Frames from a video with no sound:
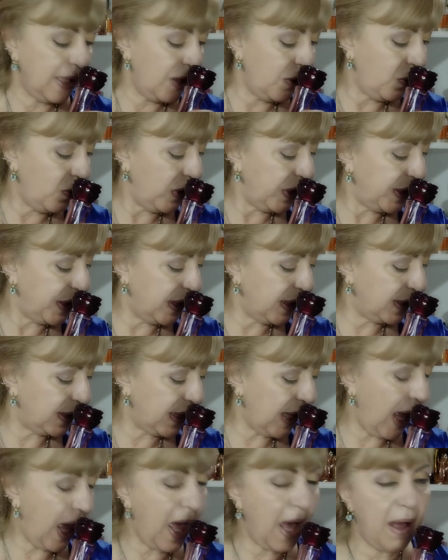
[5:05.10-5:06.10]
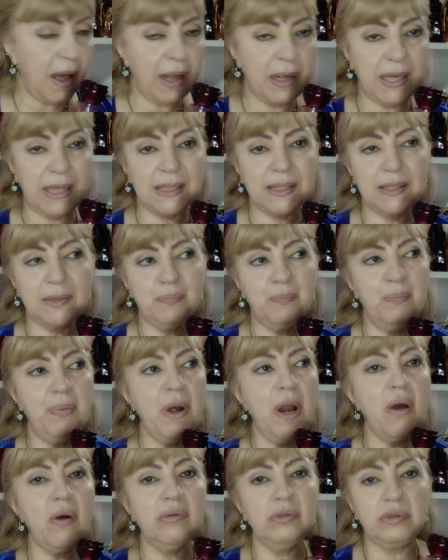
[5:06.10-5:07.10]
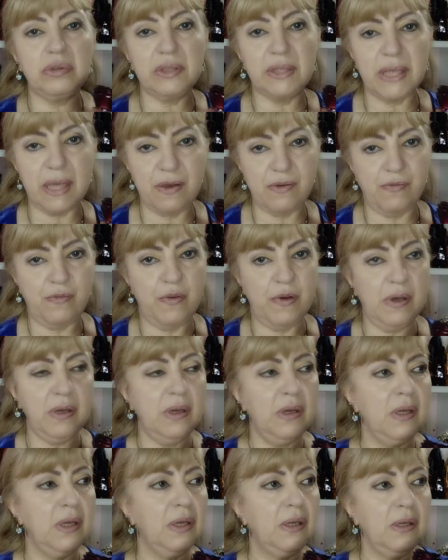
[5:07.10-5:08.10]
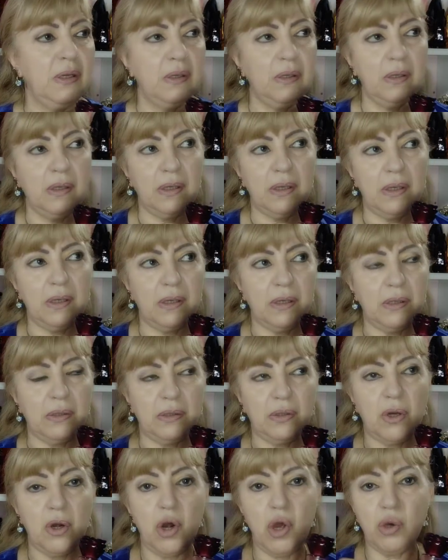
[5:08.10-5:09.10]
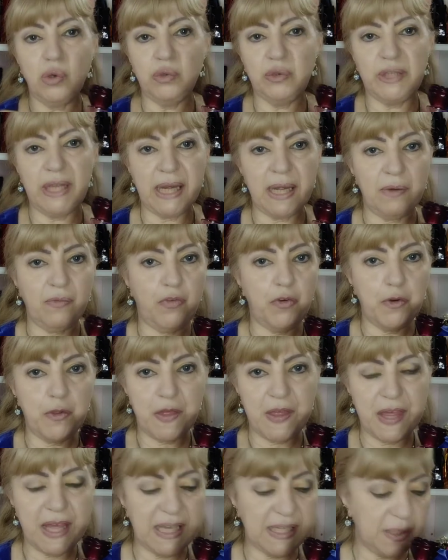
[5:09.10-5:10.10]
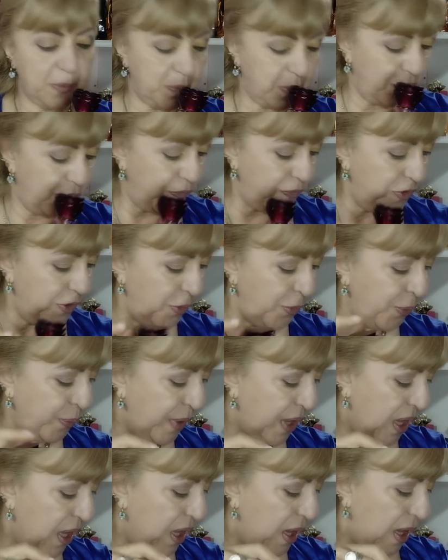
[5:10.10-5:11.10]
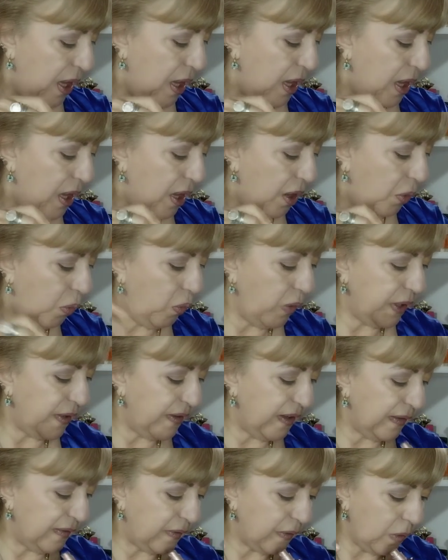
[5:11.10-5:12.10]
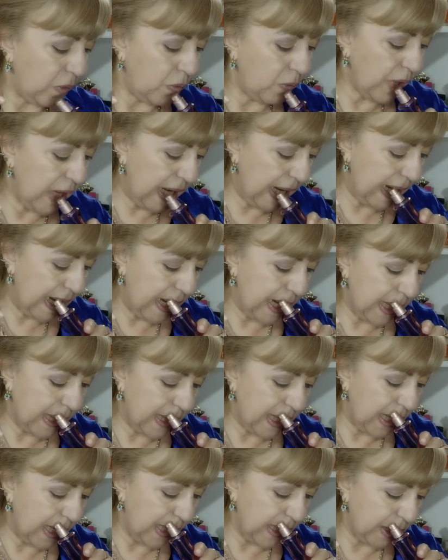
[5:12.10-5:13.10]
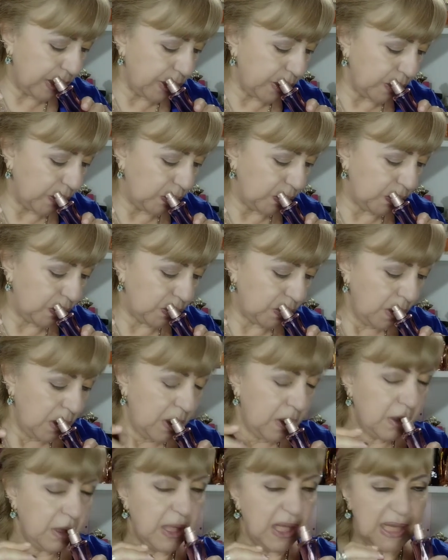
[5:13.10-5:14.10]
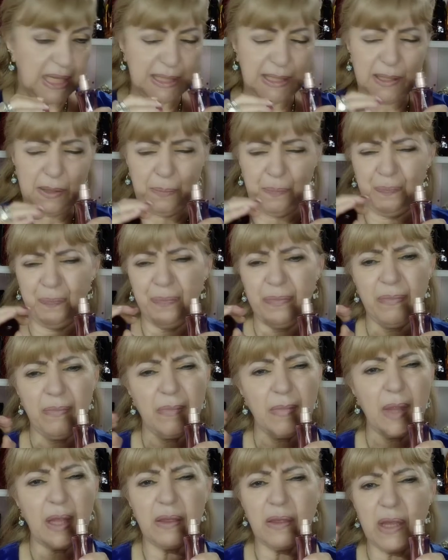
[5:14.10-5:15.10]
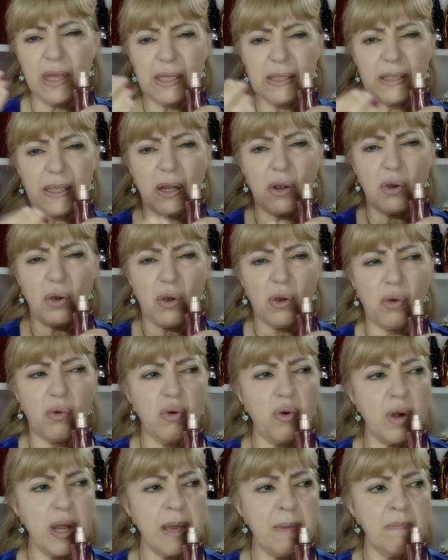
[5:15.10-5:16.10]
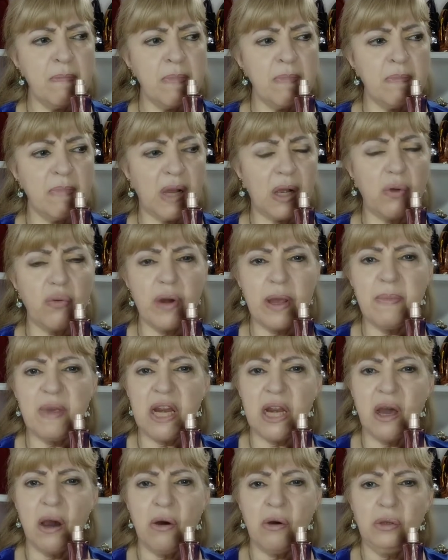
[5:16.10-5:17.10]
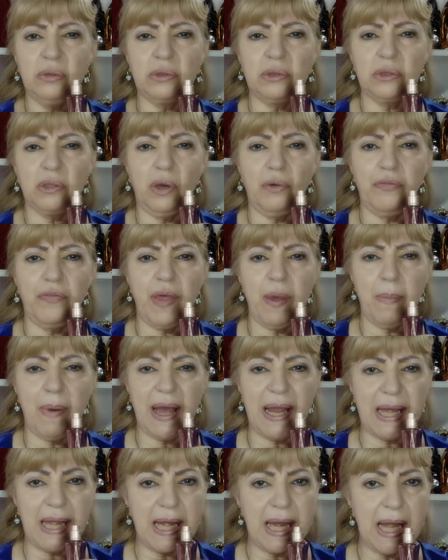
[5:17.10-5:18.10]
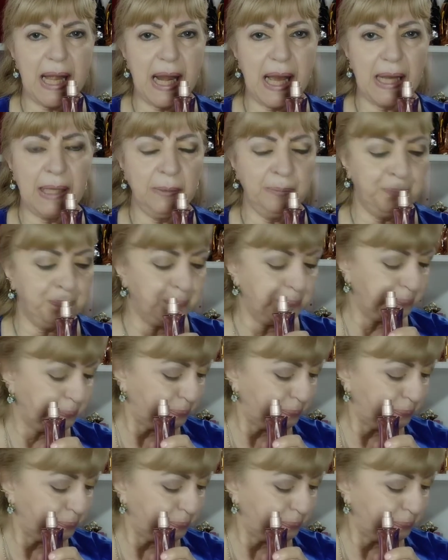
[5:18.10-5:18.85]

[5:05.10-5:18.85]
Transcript: uh, which is uh, an explosive uh, closing for this perfume, uh, which is really delicious. This, this cream, creamy notes of the vanilla